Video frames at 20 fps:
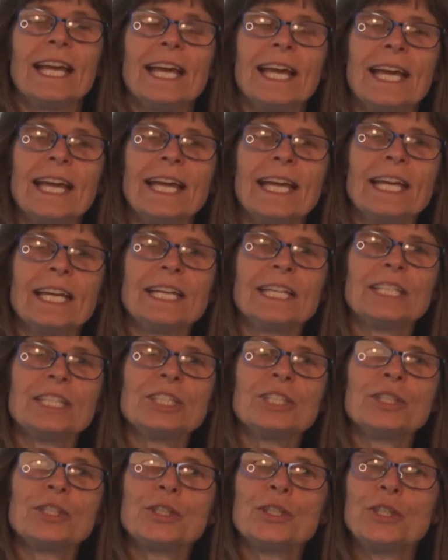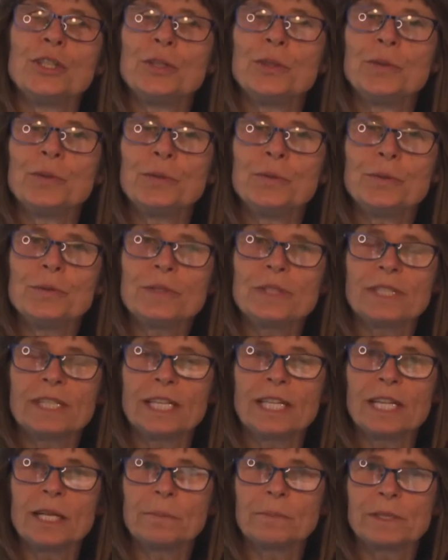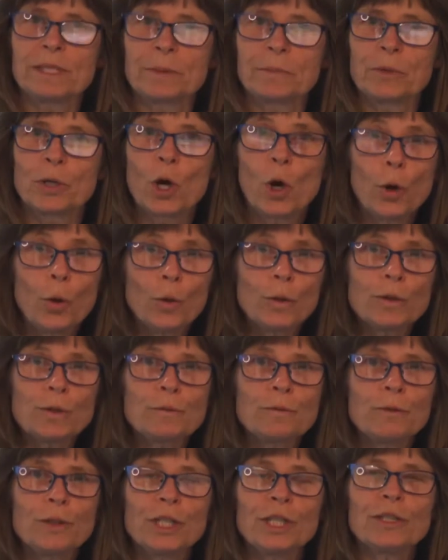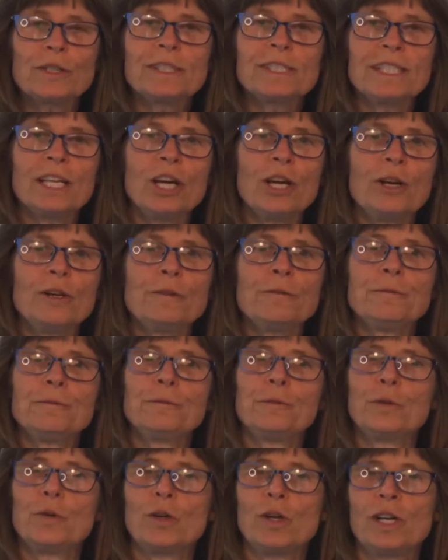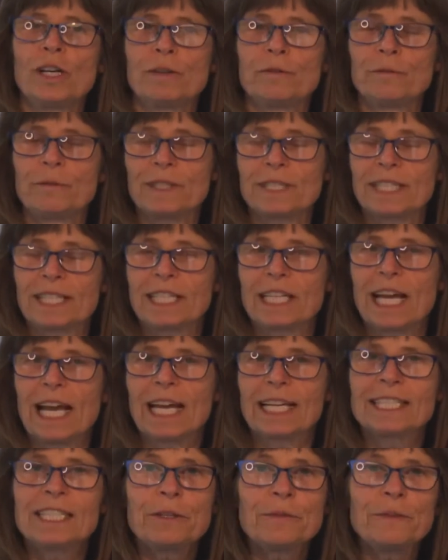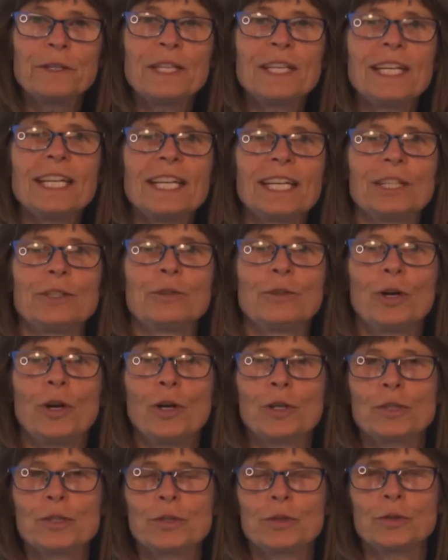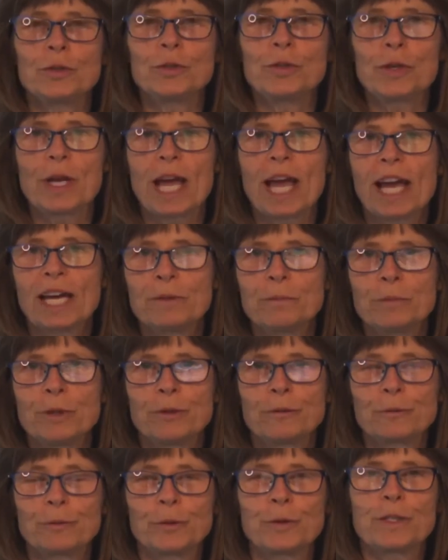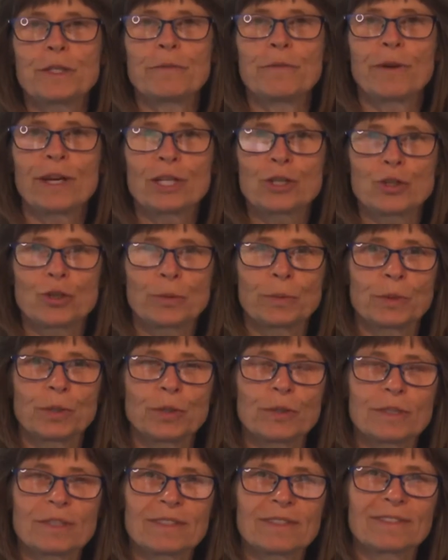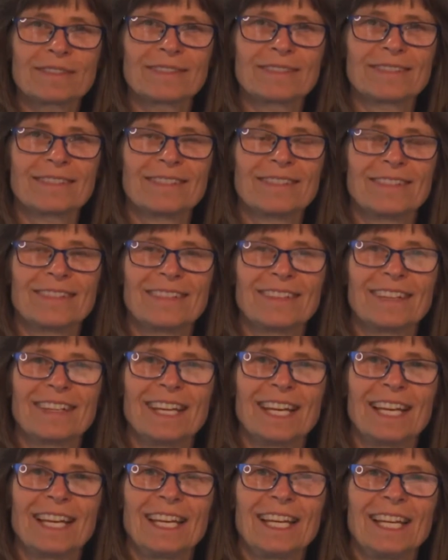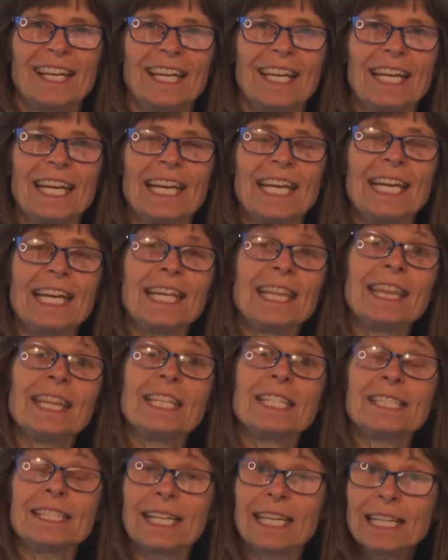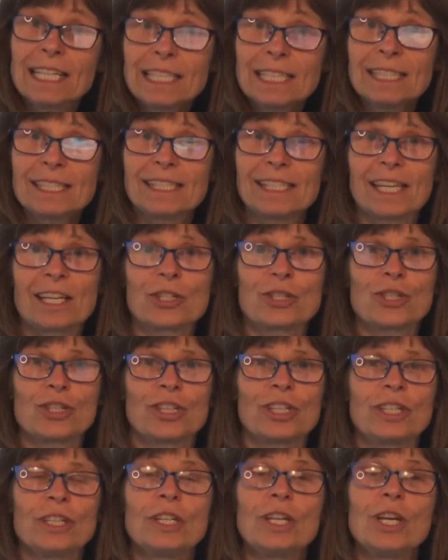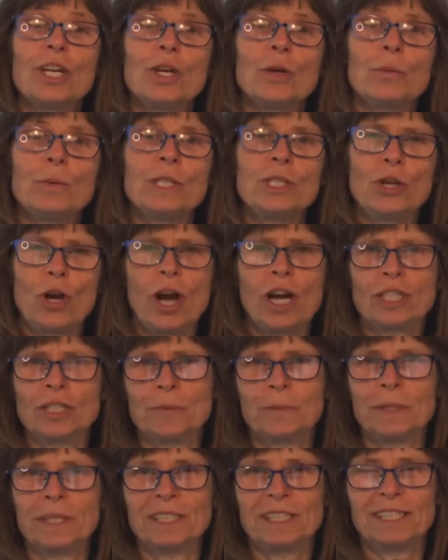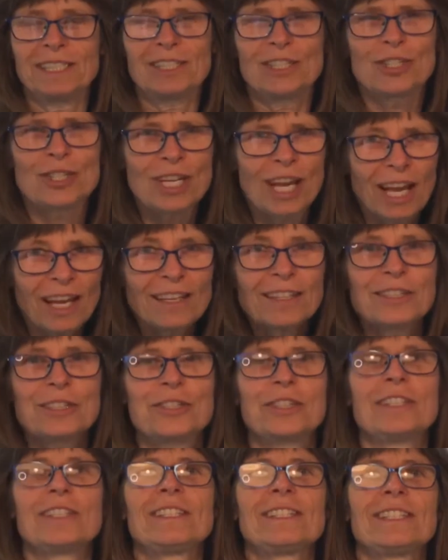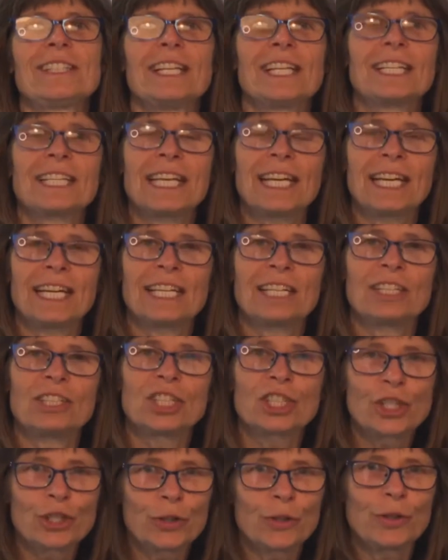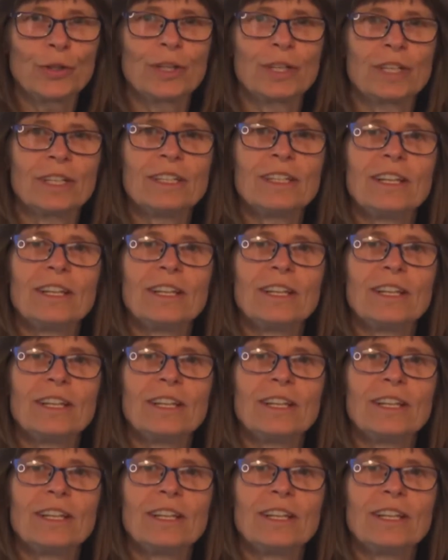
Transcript: And you set up some goals for yourself for physical activity and also to add more fruits and vegetables. In the second session, we talked about the challenges that can occur